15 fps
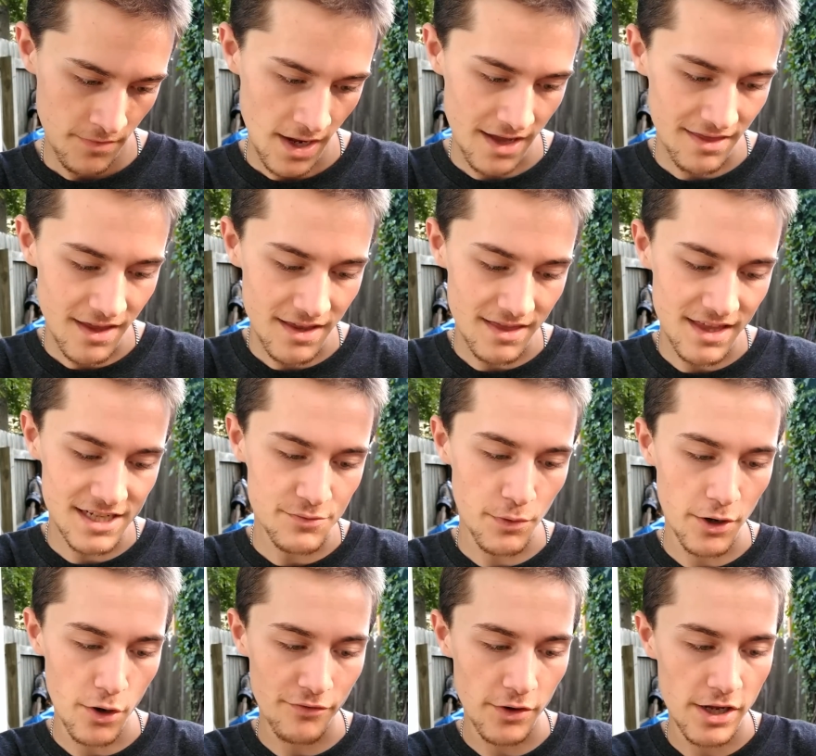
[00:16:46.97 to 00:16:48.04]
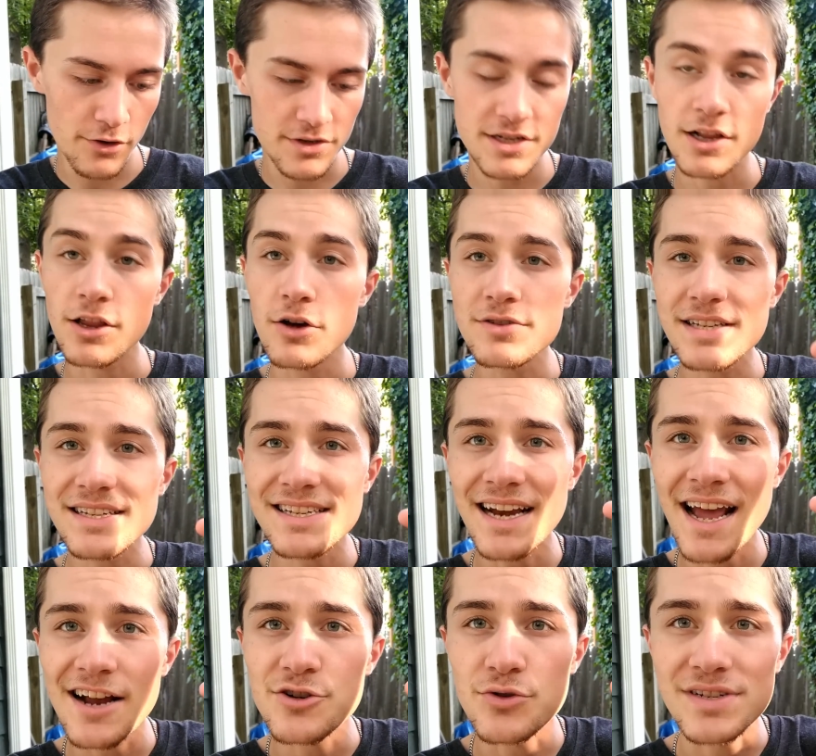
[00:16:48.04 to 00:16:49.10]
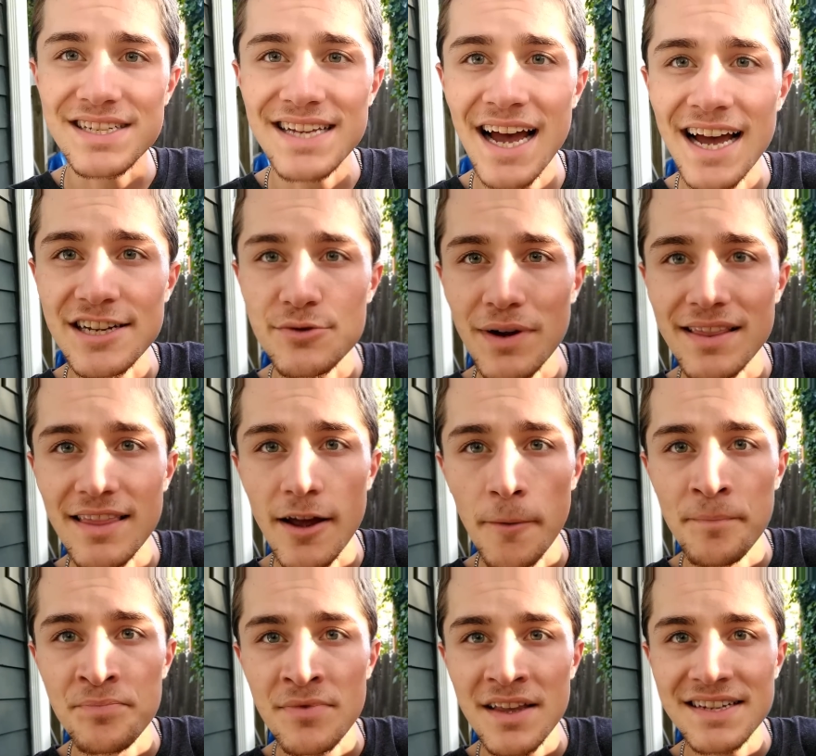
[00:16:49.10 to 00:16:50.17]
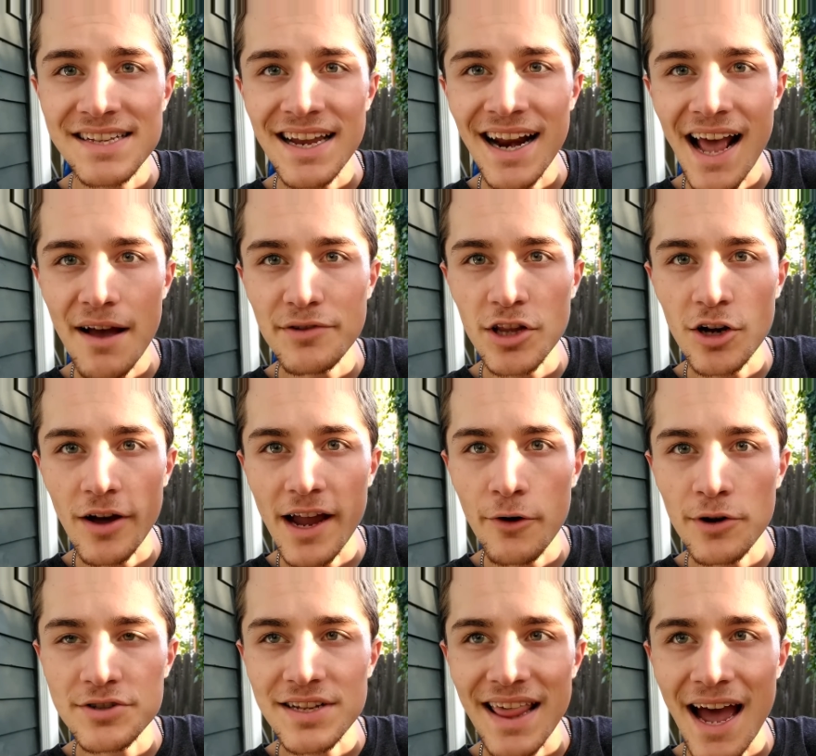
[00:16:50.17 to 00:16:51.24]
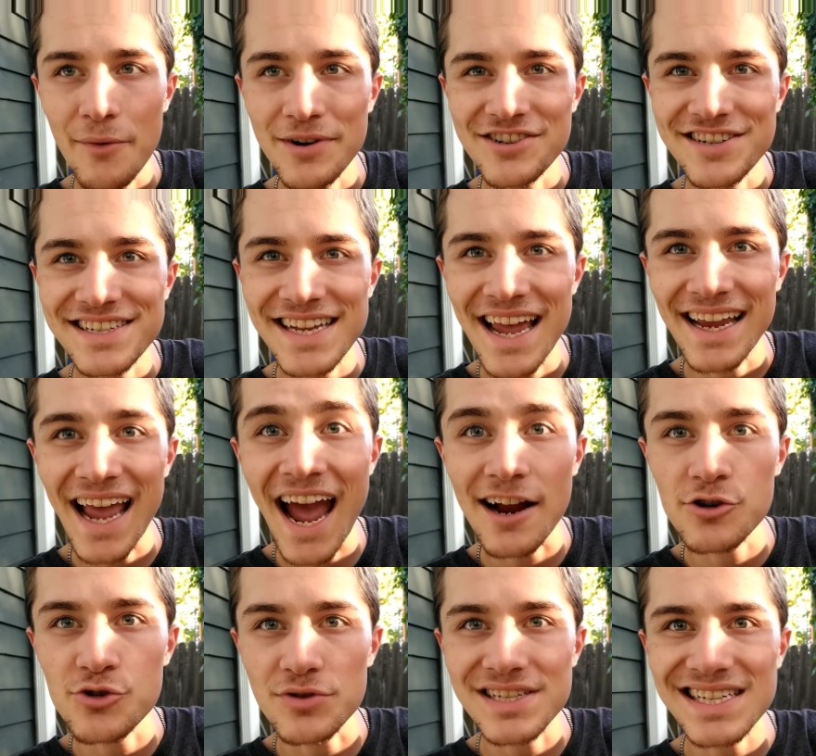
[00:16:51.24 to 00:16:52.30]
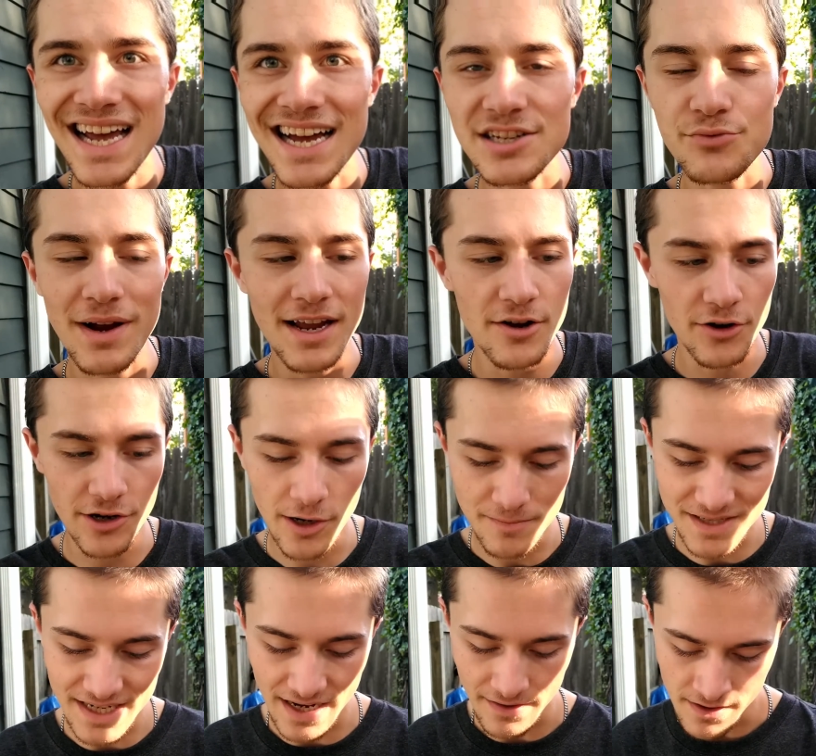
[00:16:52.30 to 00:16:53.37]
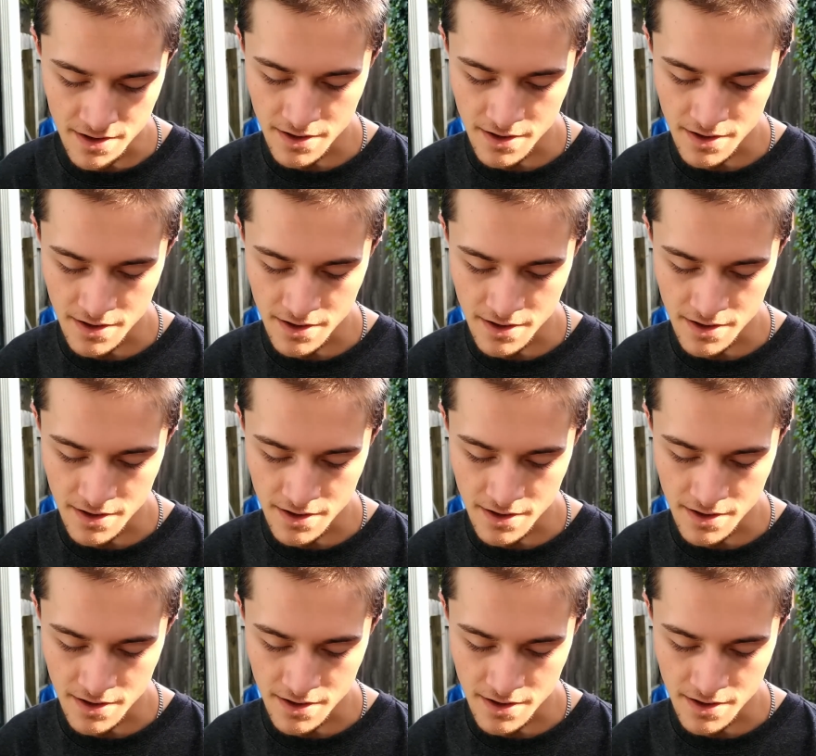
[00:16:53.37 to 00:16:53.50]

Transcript: I think this one over here is closest in actual size right there. So they got to have a little arrow to that one just saying actual size right here, you know what I'm saying?